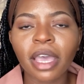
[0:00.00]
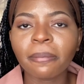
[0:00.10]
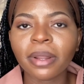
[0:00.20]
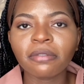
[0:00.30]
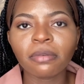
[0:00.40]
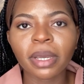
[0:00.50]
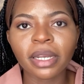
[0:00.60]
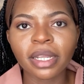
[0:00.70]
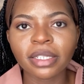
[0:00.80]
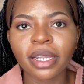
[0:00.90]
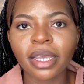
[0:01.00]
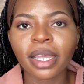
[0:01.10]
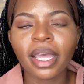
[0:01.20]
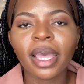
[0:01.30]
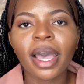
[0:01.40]
I plan for my days. Like,
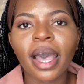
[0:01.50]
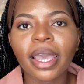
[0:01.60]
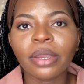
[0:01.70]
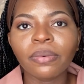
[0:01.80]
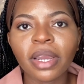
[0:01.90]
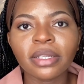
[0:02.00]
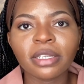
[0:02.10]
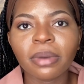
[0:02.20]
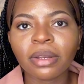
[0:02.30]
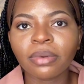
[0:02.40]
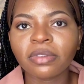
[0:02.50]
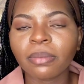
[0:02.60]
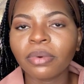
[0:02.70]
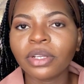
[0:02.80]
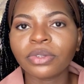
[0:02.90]
I write in my notes, I'm
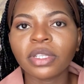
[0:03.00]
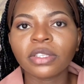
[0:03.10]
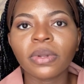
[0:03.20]
going to this.